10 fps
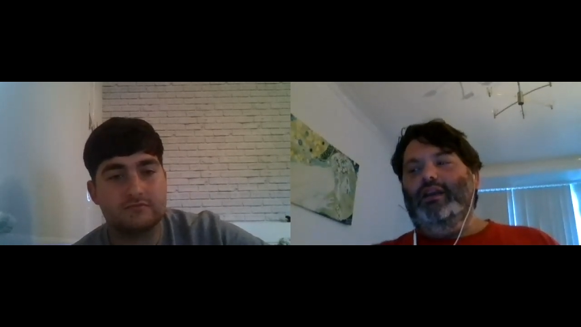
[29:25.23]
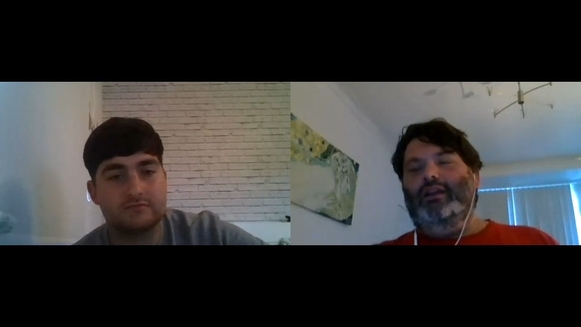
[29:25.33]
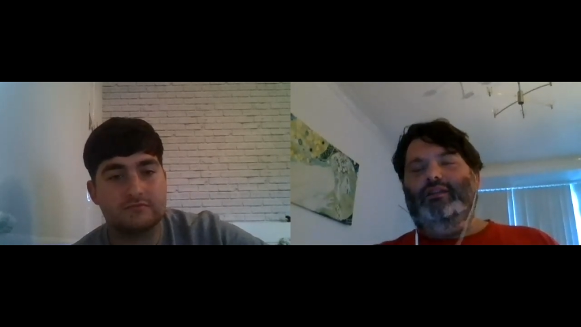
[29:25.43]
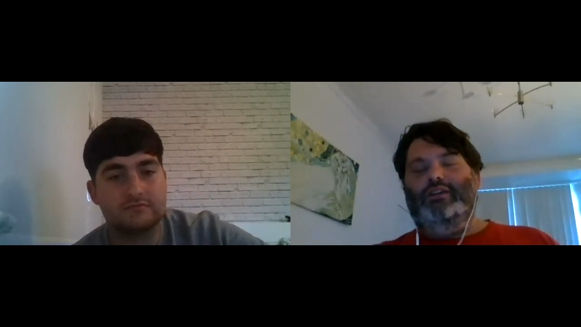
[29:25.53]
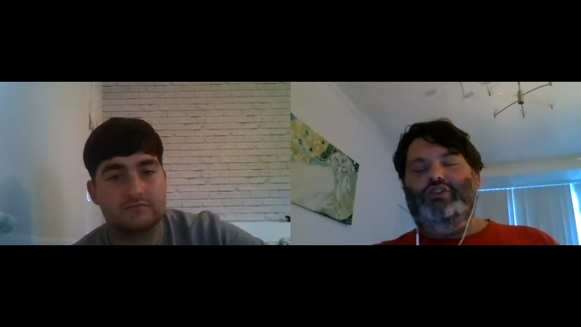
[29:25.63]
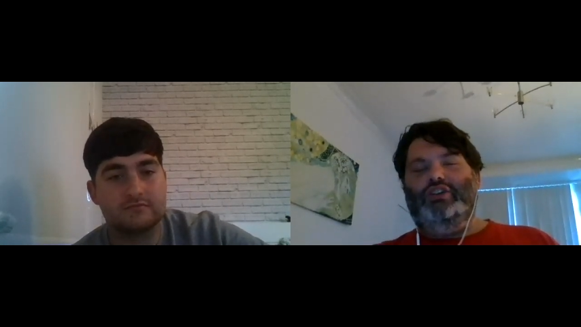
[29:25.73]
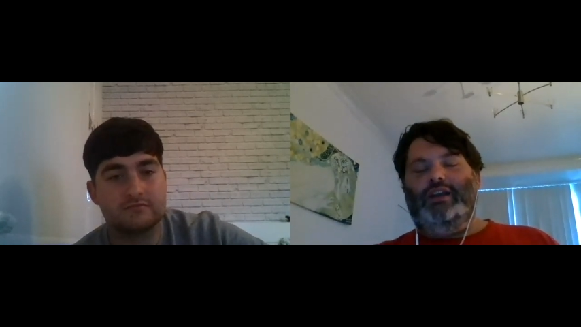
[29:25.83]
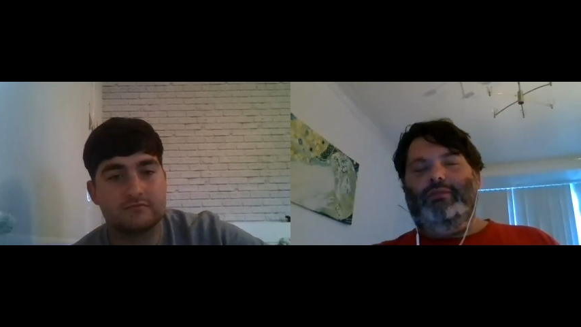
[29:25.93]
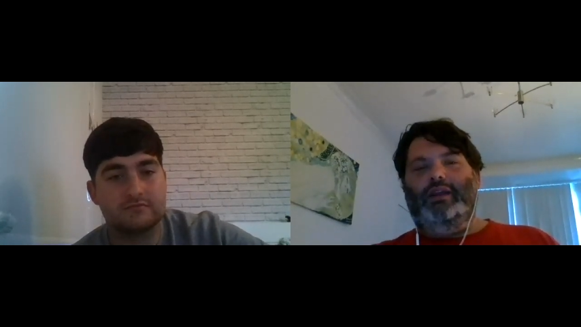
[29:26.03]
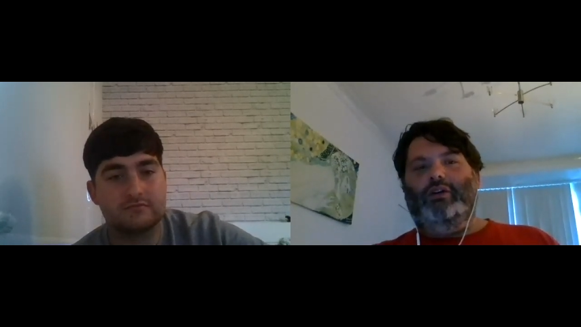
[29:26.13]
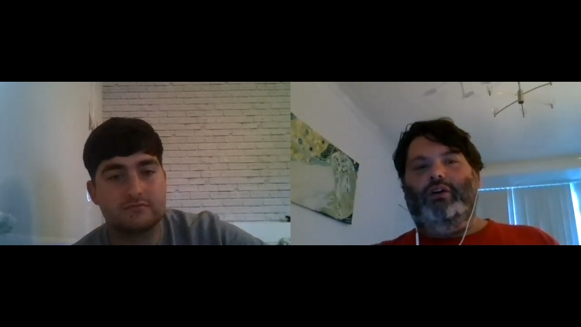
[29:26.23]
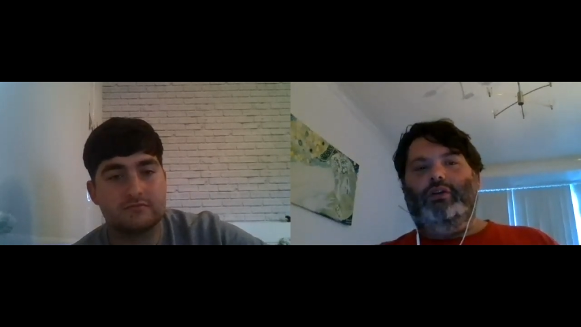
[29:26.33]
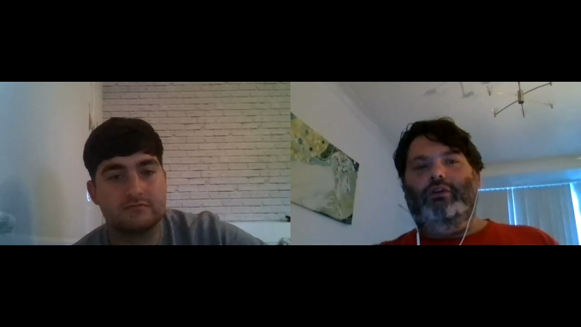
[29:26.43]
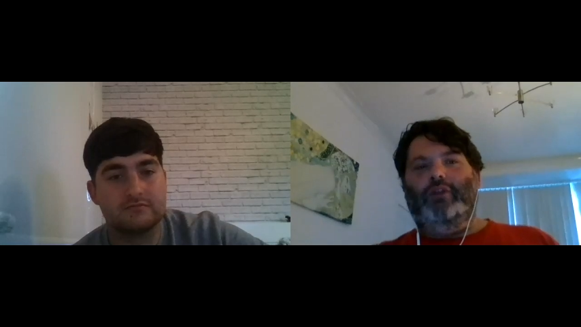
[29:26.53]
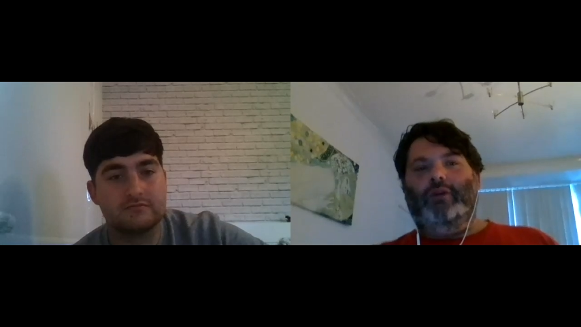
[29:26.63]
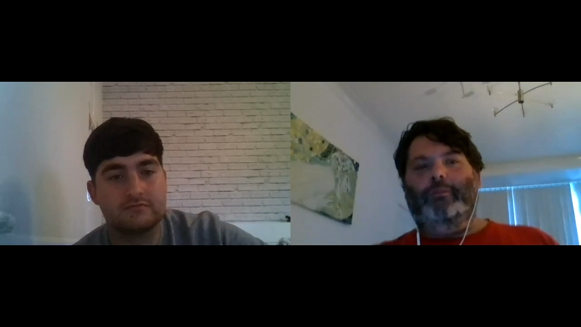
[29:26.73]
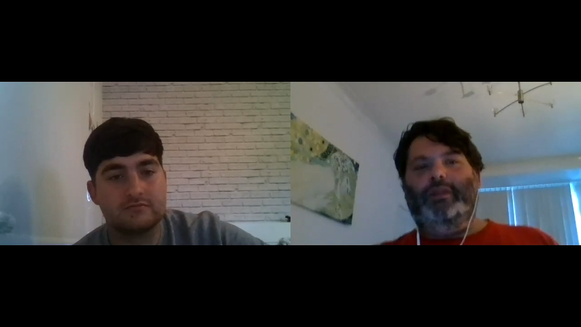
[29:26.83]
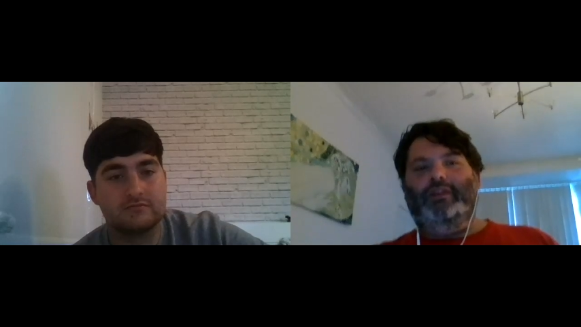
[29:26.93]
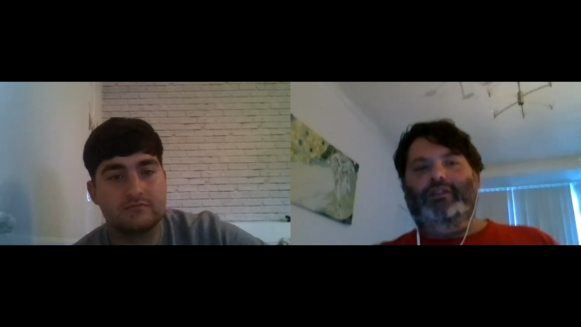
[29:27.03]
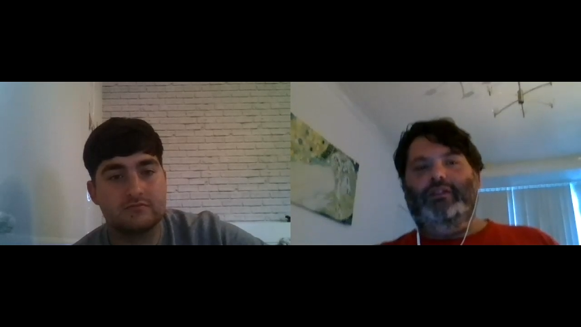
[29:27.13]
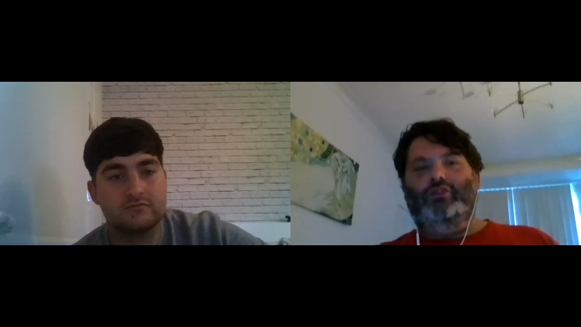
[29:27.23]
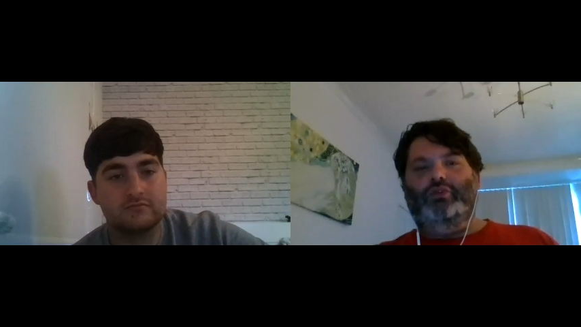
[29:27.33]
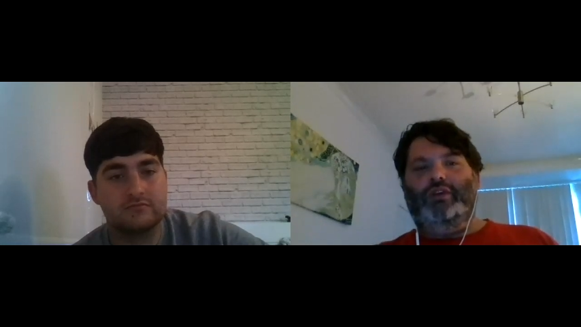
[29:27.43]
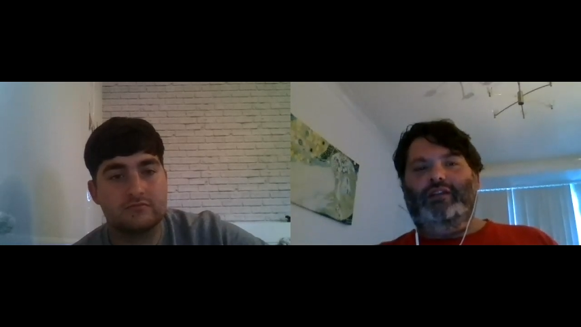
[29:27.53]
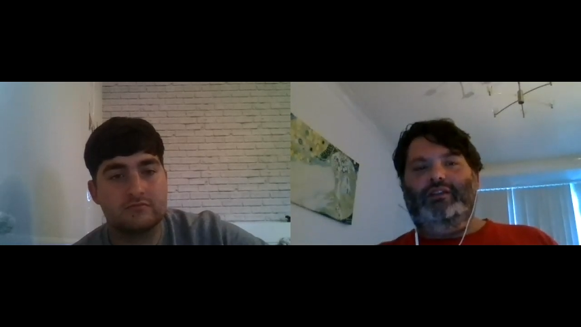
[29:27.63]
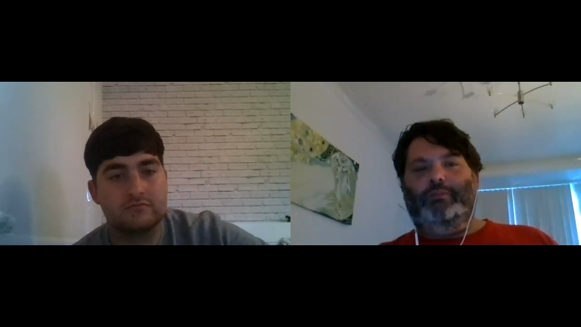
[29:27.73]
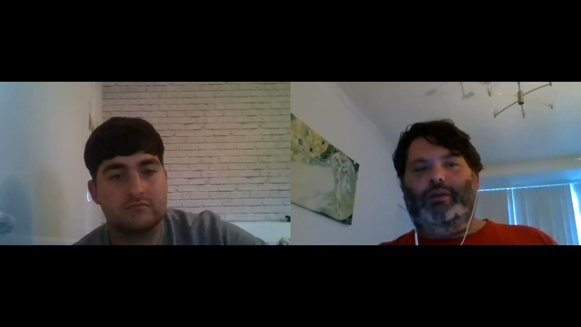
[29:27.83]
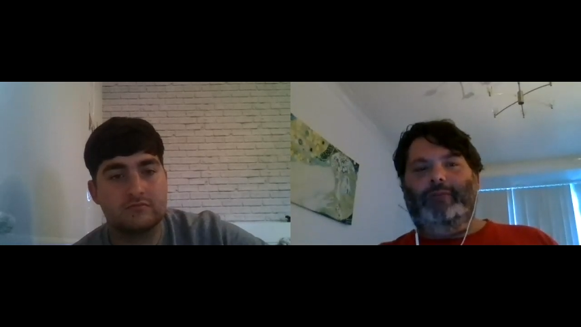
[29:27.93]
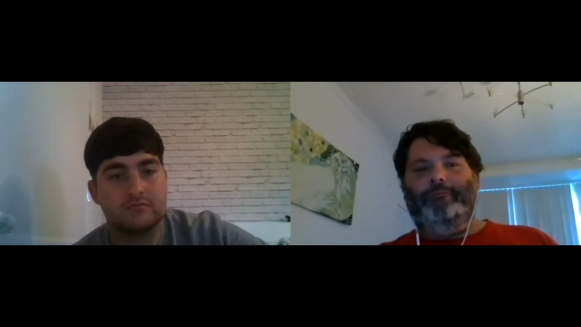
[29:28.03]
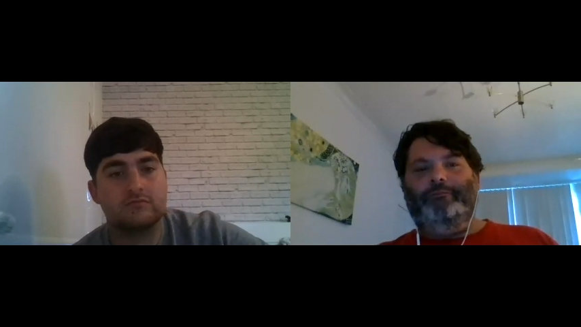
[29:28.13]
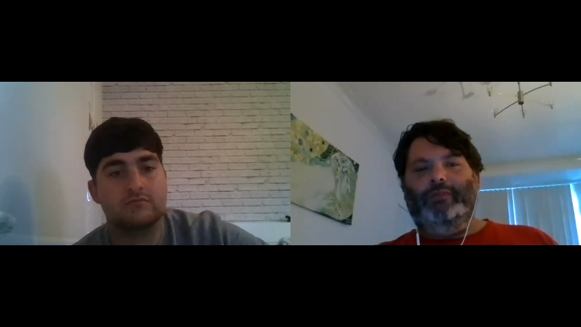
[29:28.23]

Speaker 1: is the Jamie Oliver pizza dough recipe.